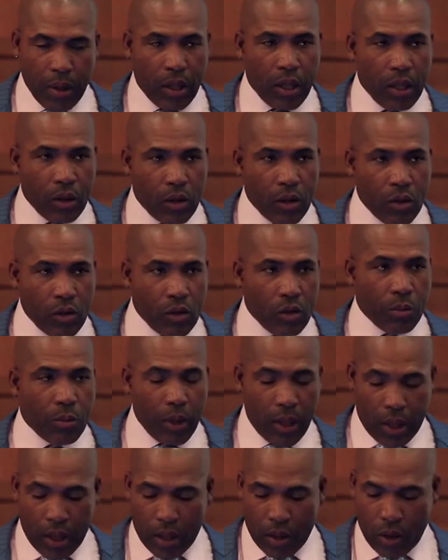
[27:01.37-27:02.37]
began to,
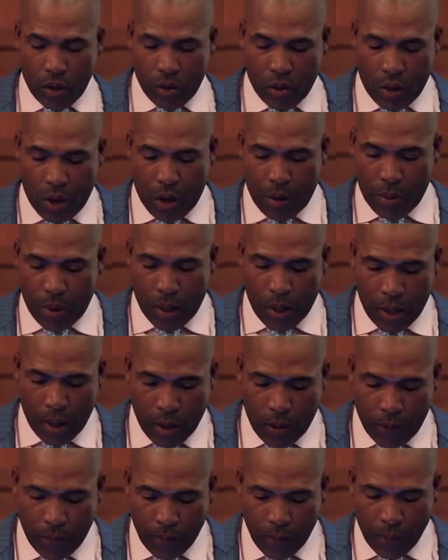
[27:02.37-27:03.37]
began to draw me
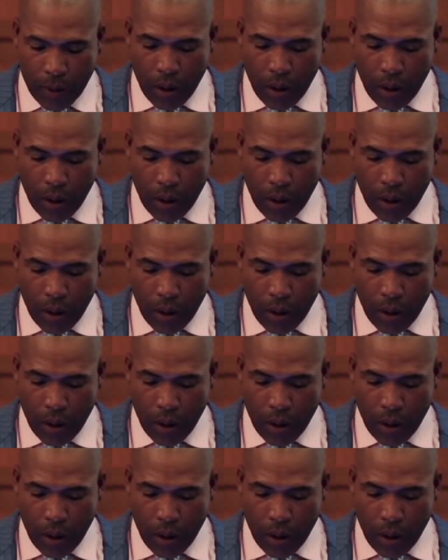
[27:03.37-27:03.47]
in.